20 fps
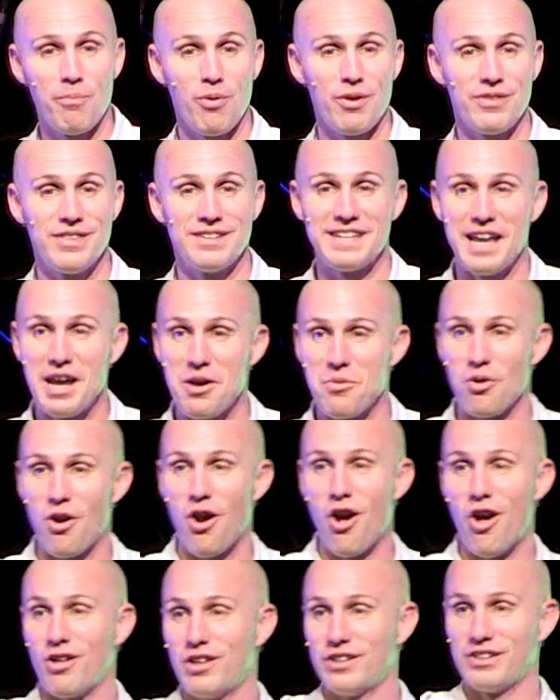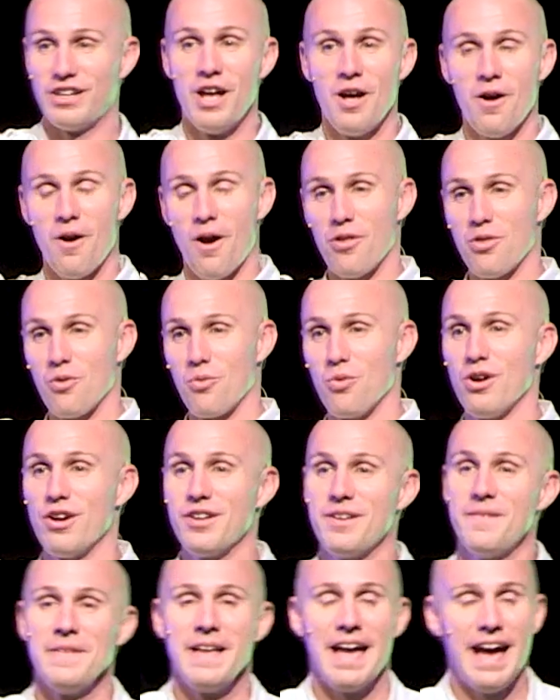point in the day we're hauling all the
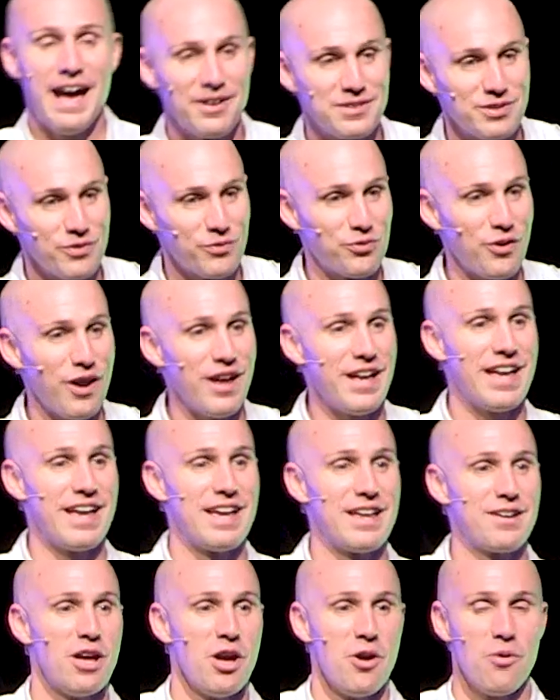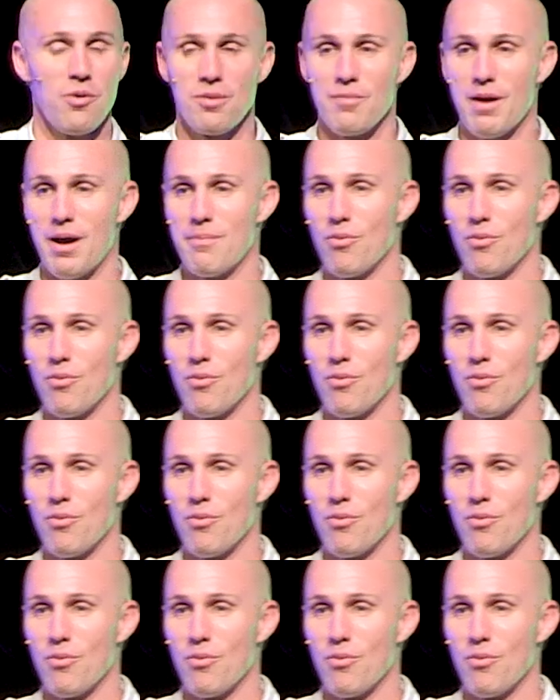wood out to the front and one of my